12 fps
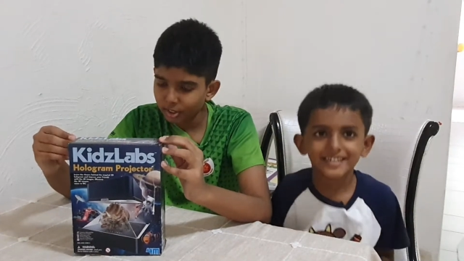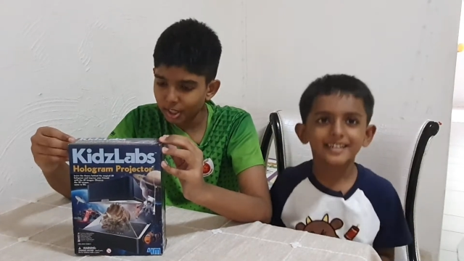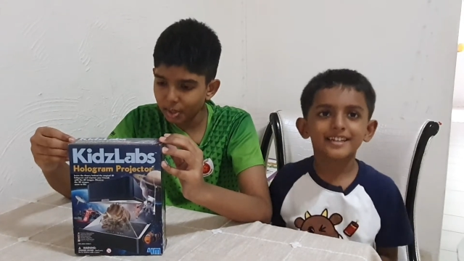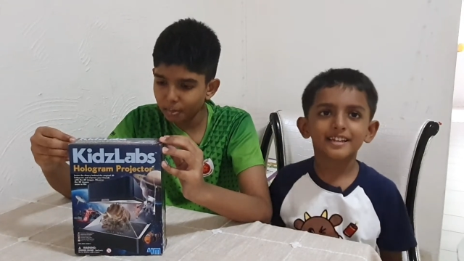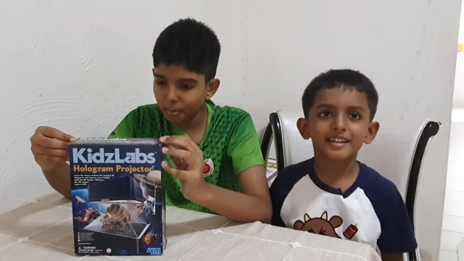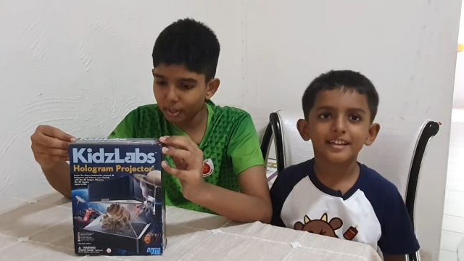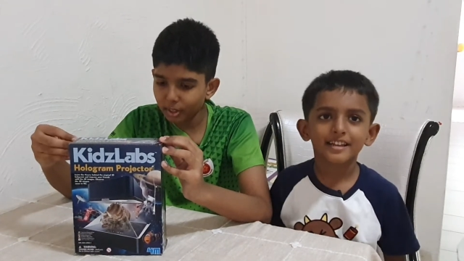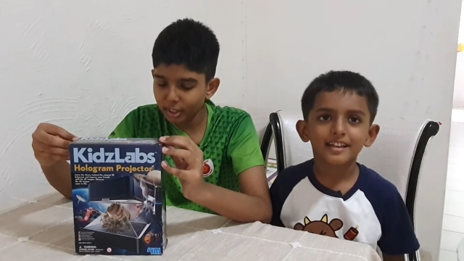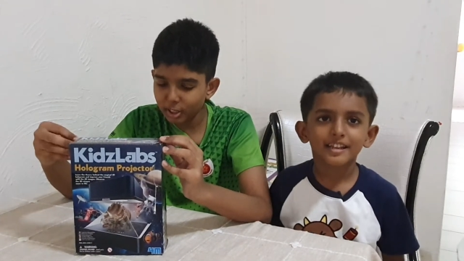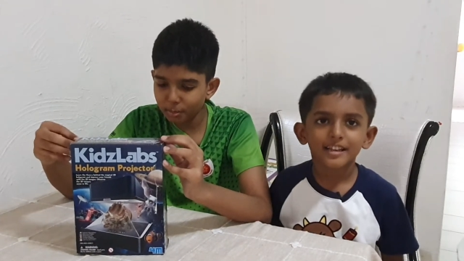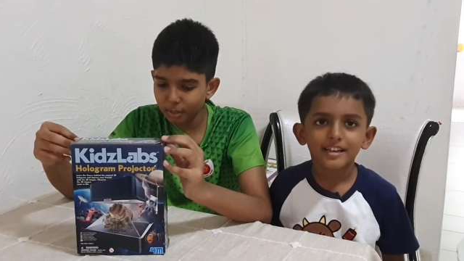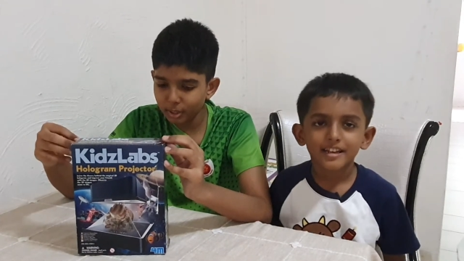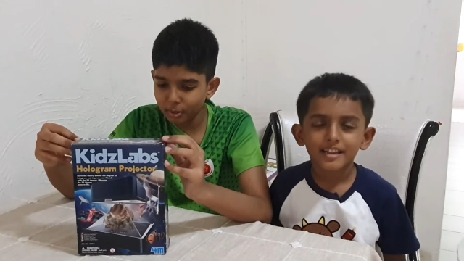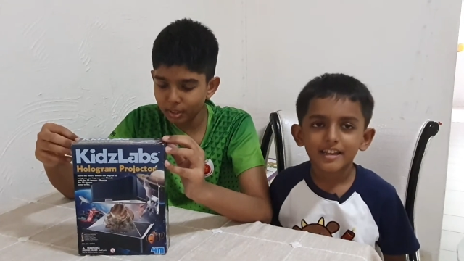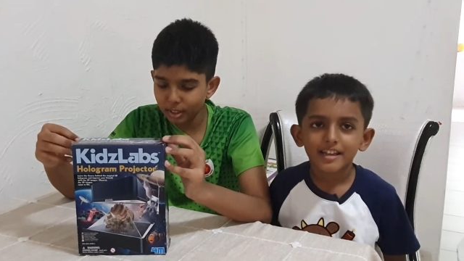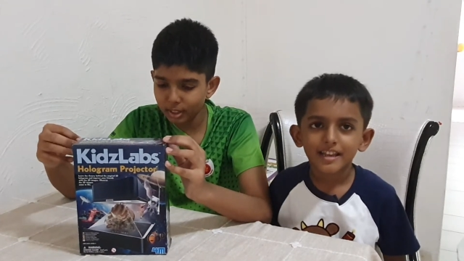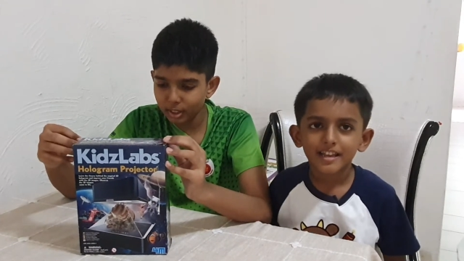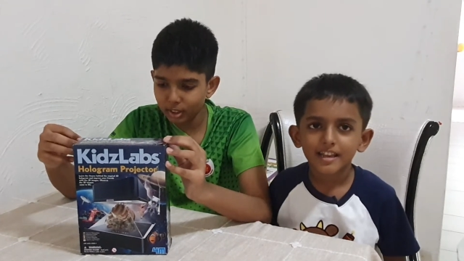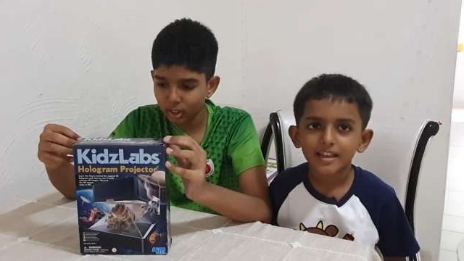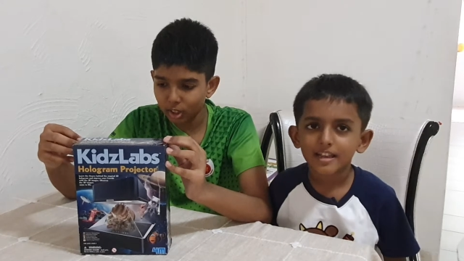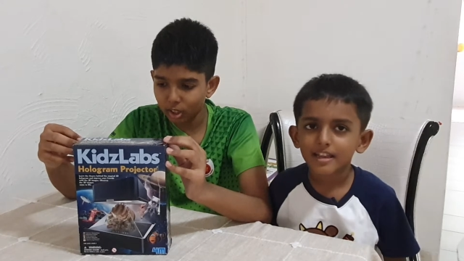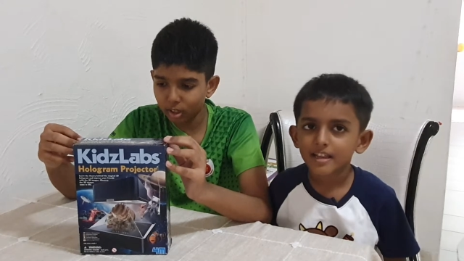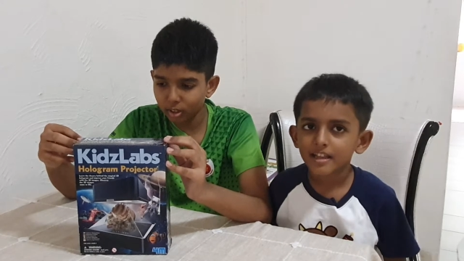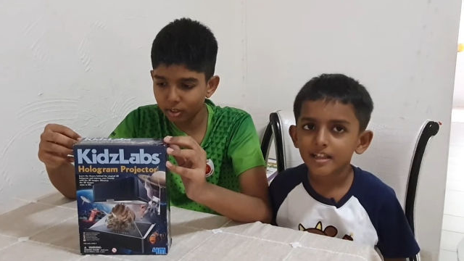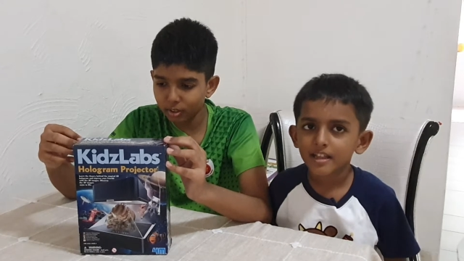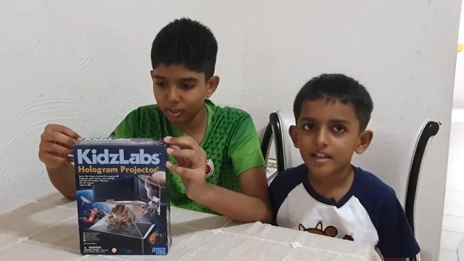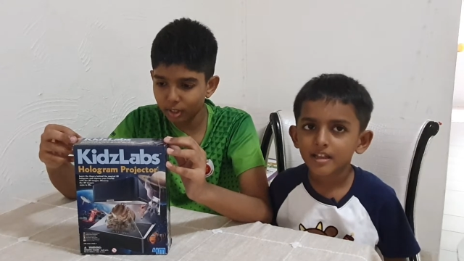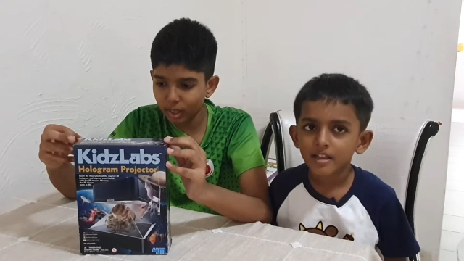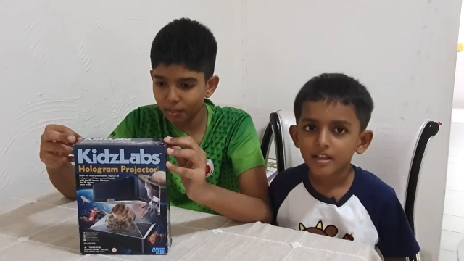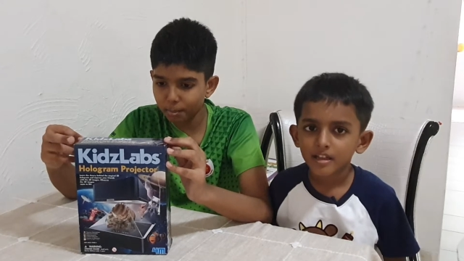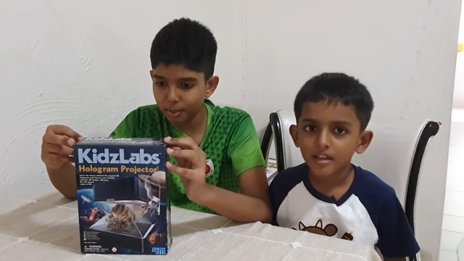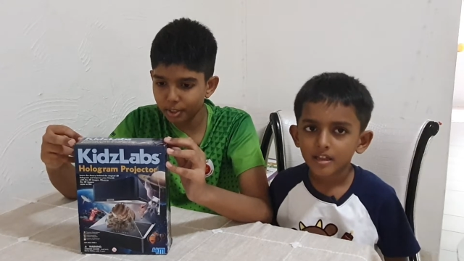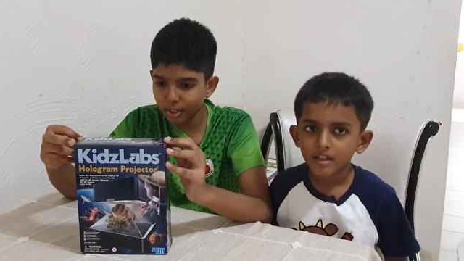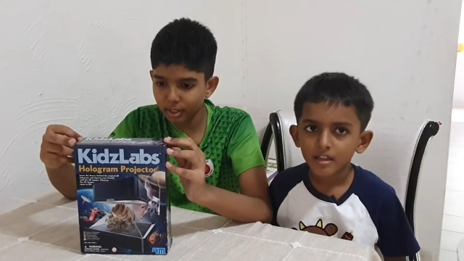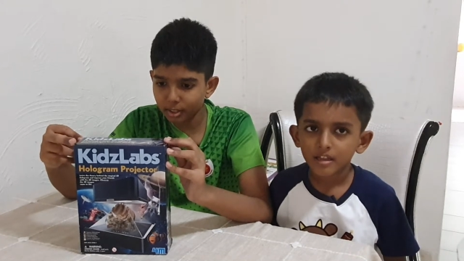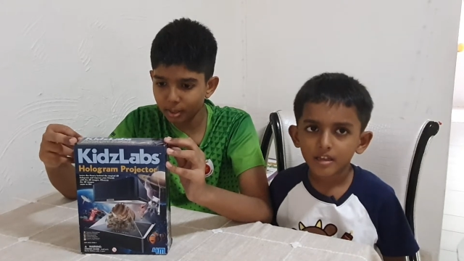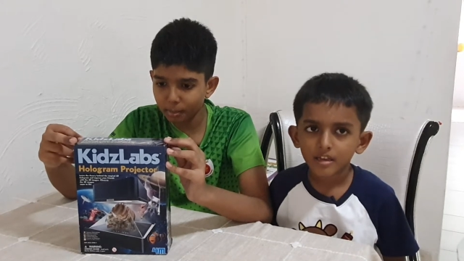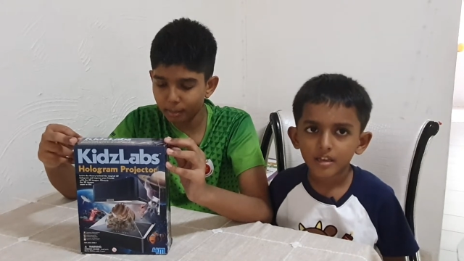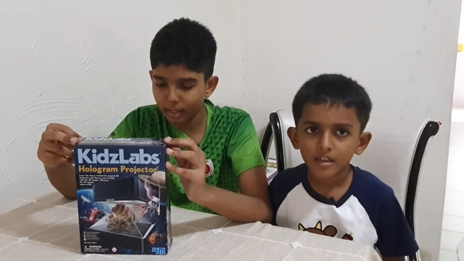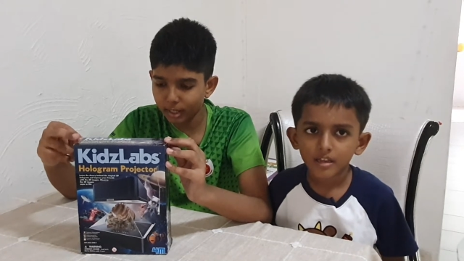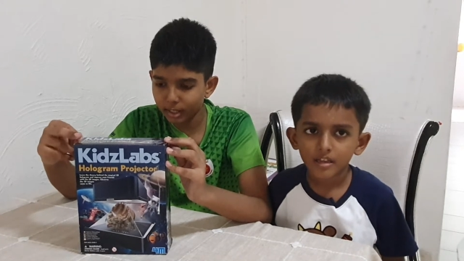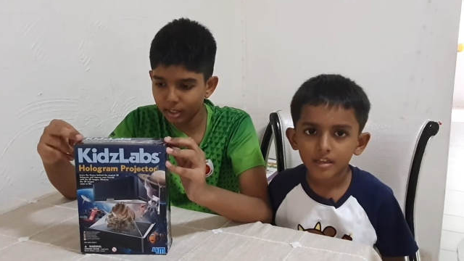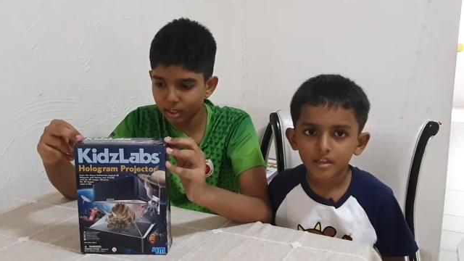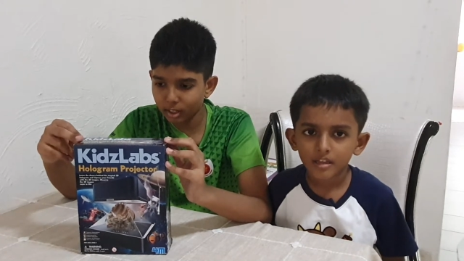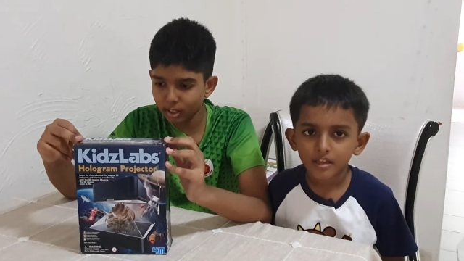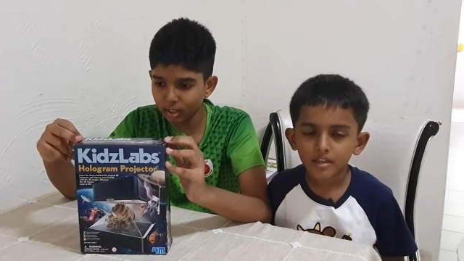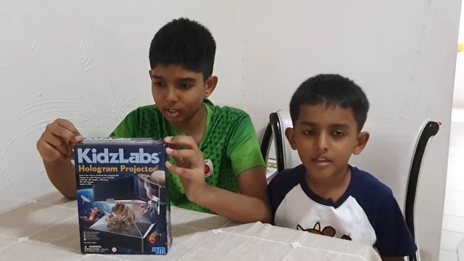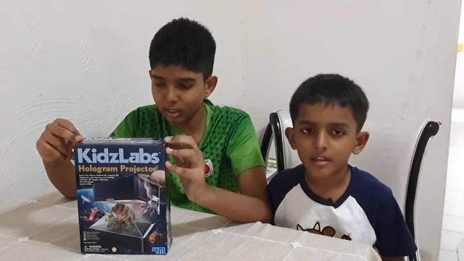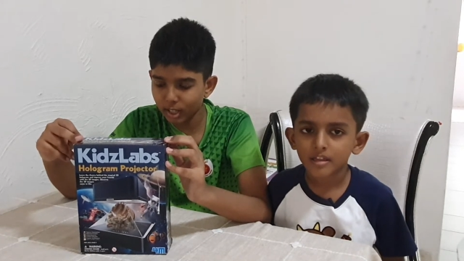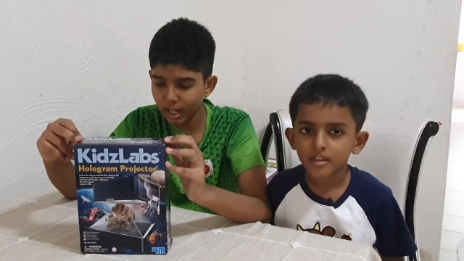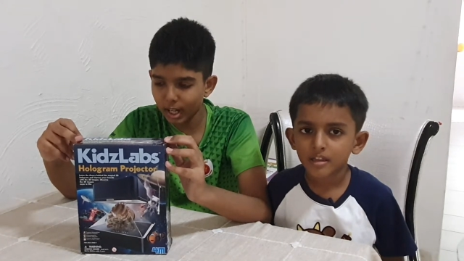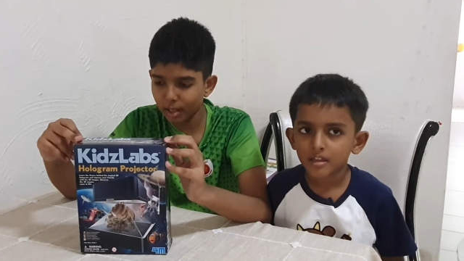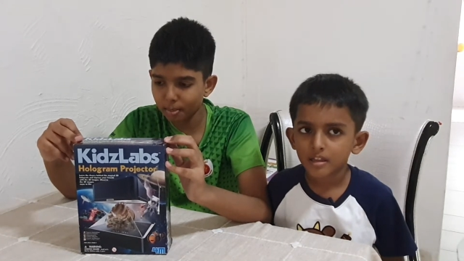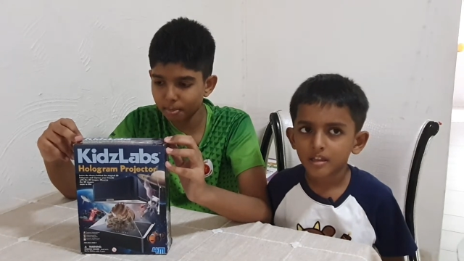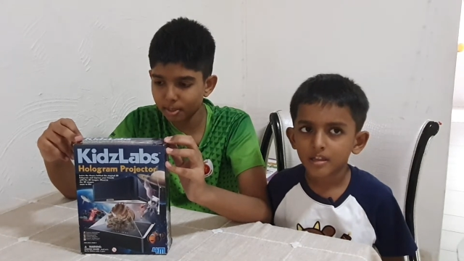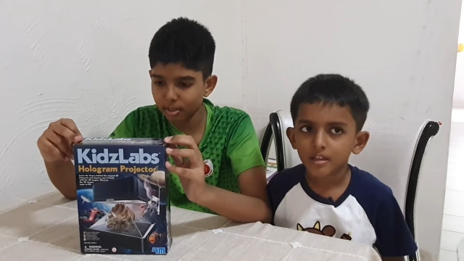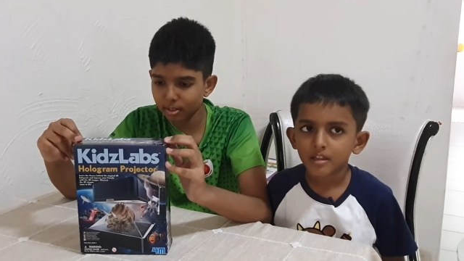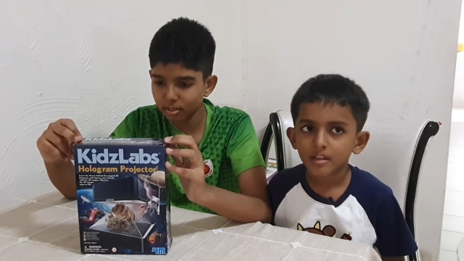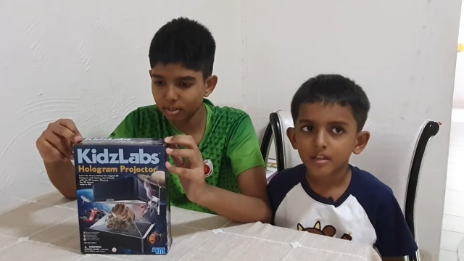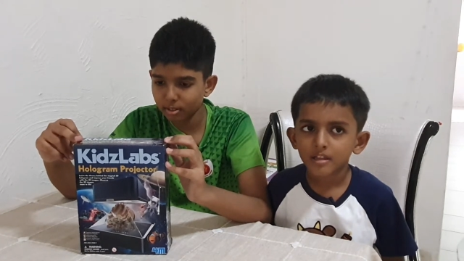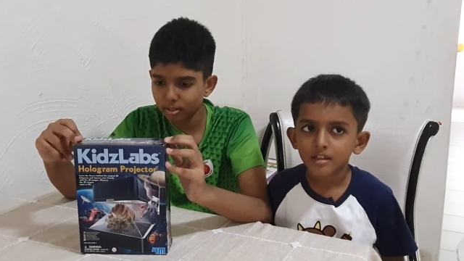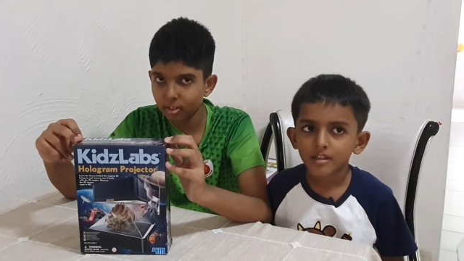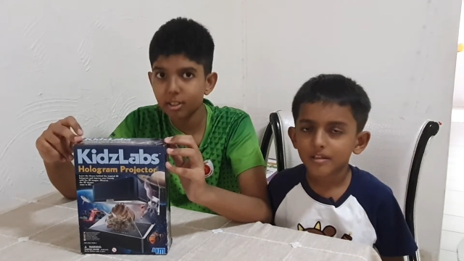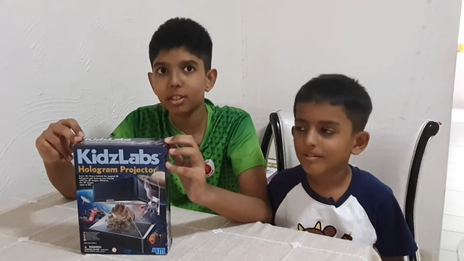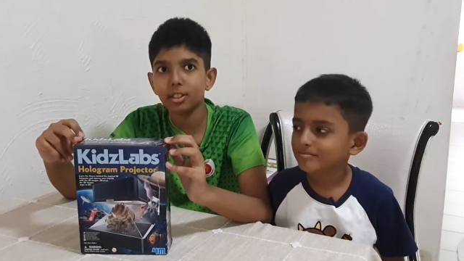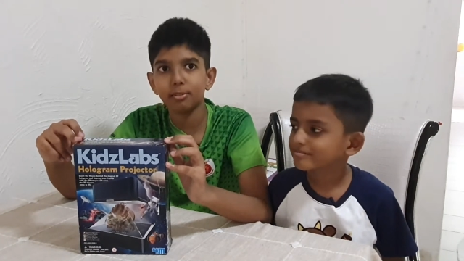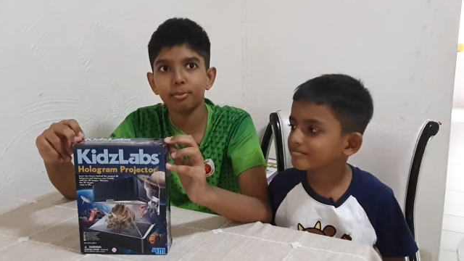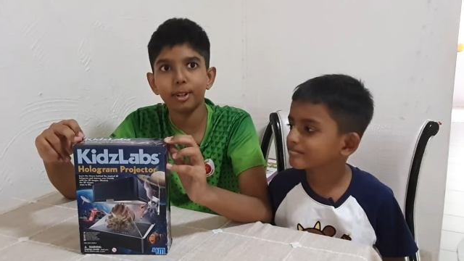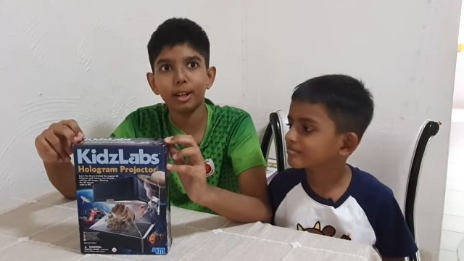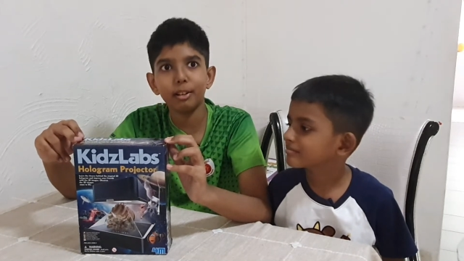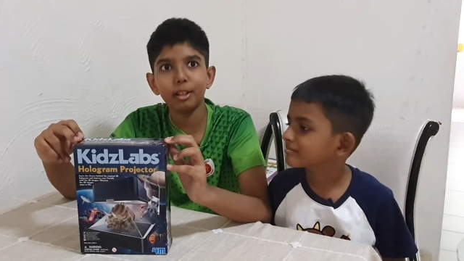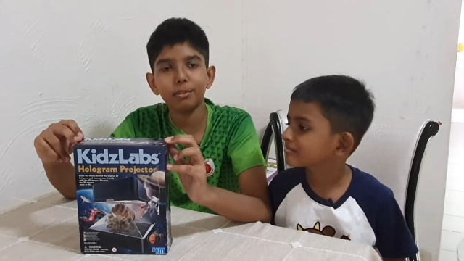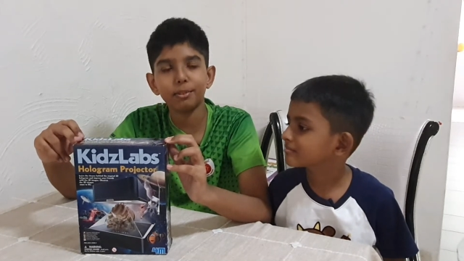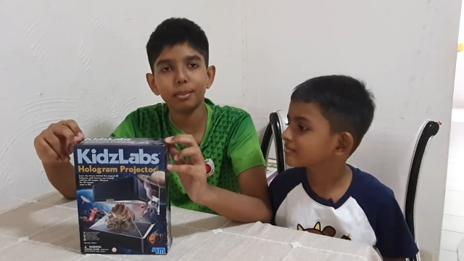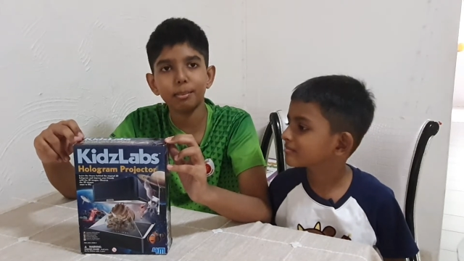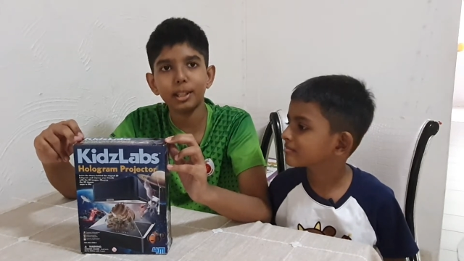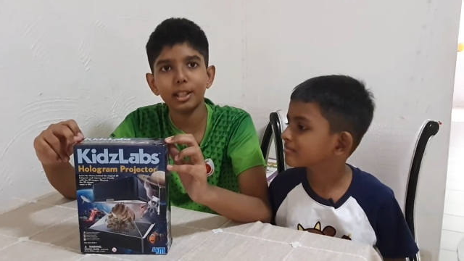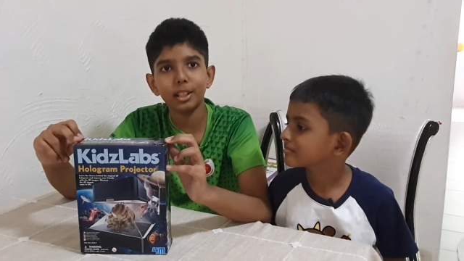Speaker 1: Today we're going to be doing this hologram projector by Kids Labs very familiar